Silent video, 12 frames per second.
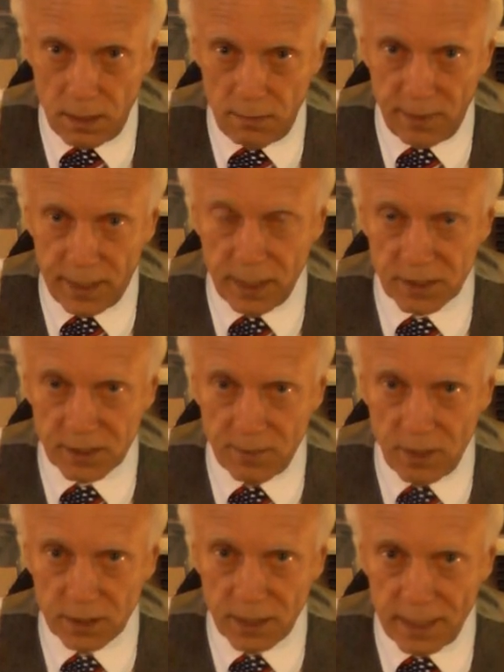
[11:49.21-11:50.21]
Because the
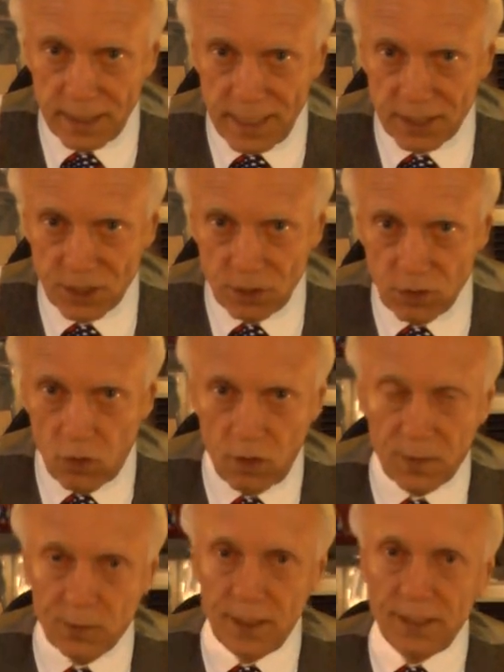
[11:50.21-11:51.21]
multinational
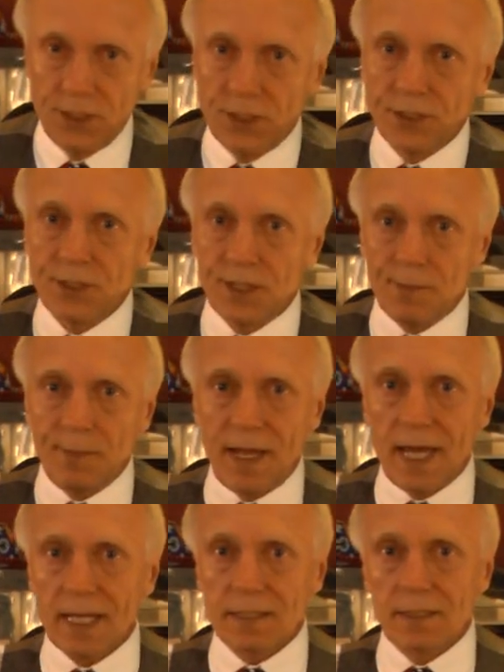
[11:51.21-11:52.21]
corporations and the
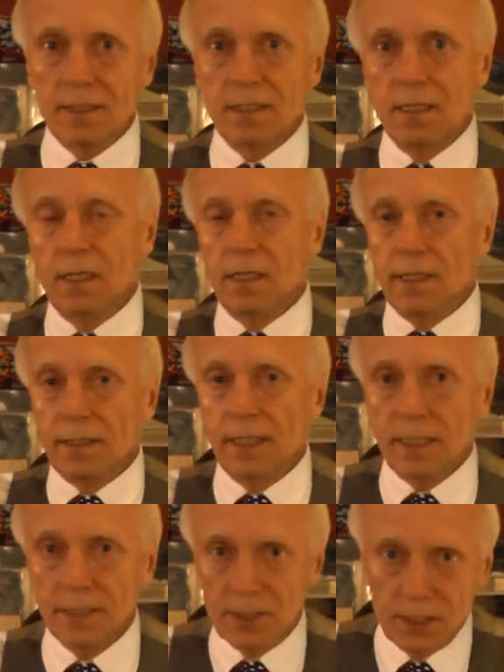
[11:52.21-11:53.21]
PACs, they
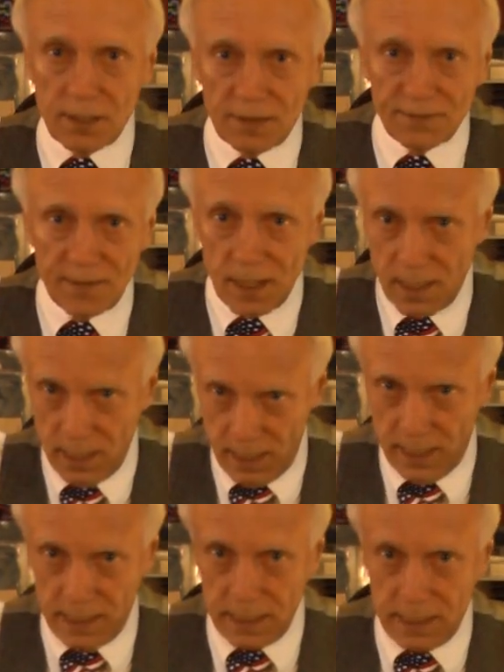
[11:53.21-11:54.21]
can stuff
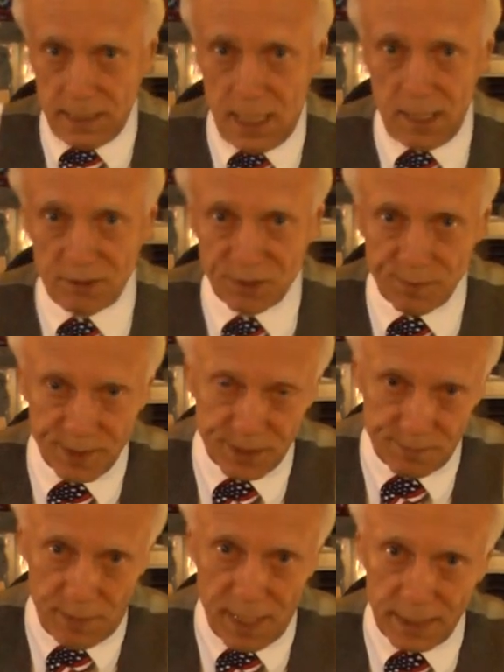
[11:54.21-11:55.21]
congressmen's
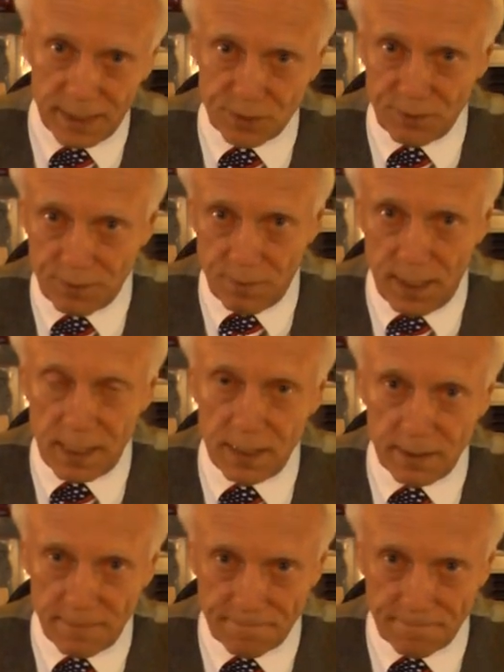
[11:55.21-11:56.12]
pockets with money.